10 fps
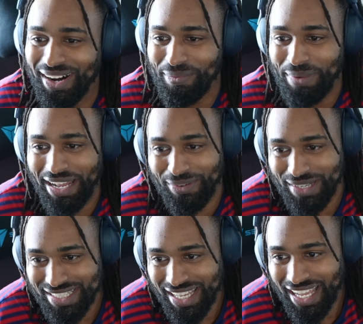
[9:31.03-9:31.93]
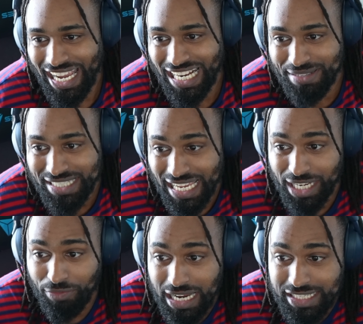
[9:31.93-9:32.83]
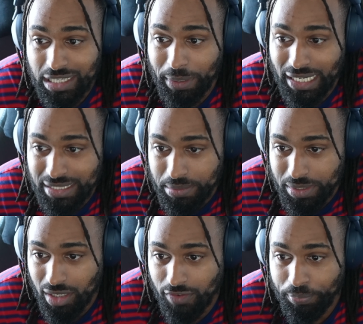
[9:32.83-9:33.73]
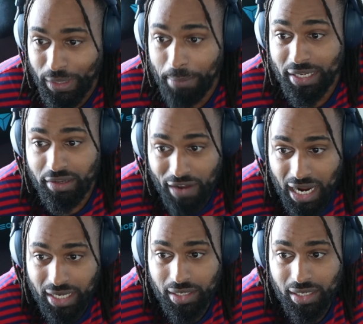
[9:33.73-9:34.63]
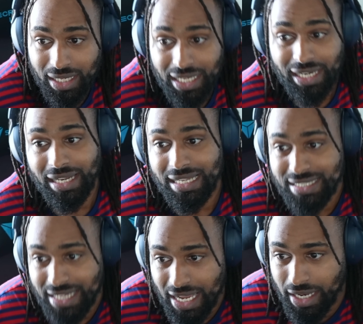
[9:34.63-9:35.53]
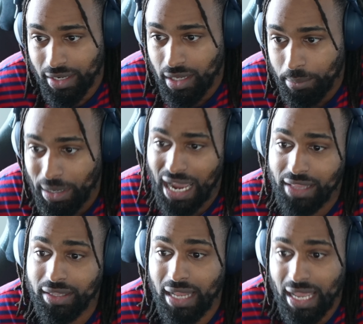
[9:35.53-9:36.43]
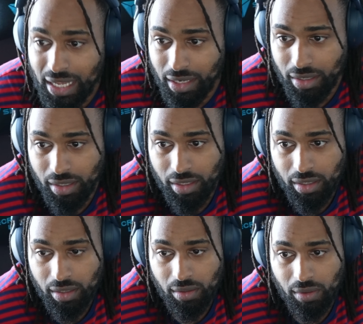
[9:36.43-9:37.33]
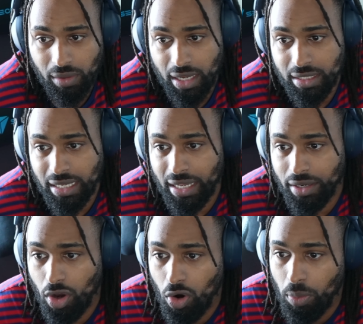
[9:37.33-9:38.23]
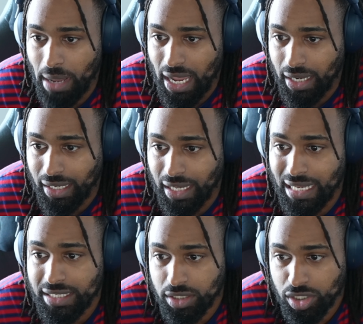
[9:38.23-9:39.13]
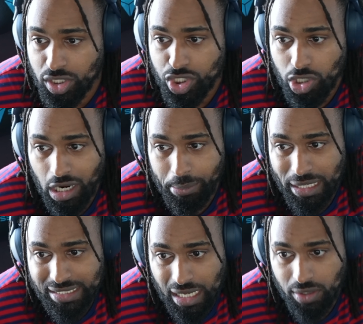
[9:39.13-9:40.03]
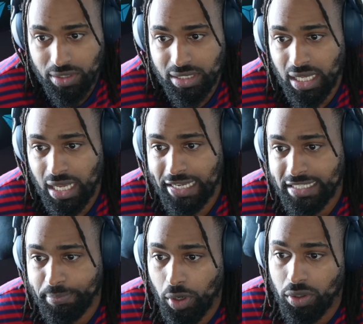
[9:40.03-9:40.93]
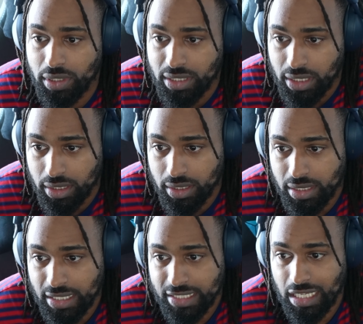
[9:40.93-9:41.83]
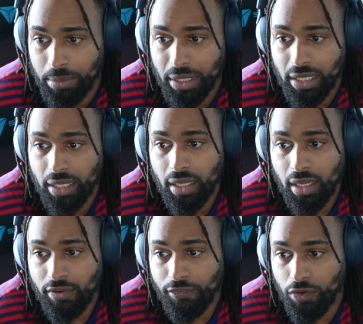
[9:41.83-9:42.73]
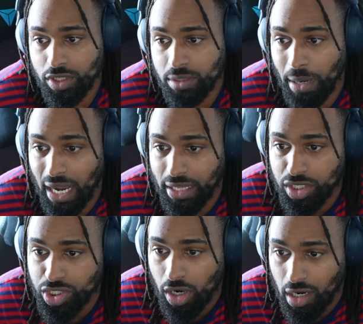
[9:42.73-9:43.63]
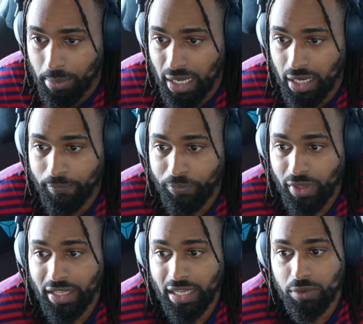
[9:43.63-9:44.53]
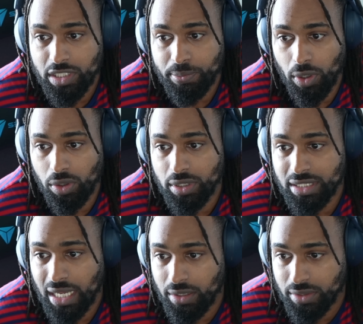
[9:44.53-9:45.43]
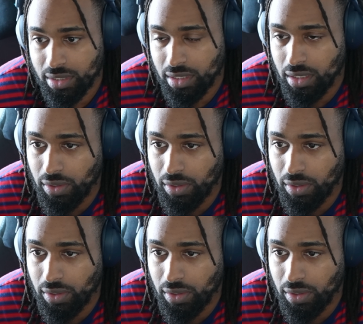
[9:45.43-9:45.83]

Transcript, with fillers: Anyways, and if Satan rise up against himself and be divided, he cannot stand, but hath an end. Okay, and no man can enter to a strong man's house and spoil his goods, except he first bind the strong man, and then he will spoil his house.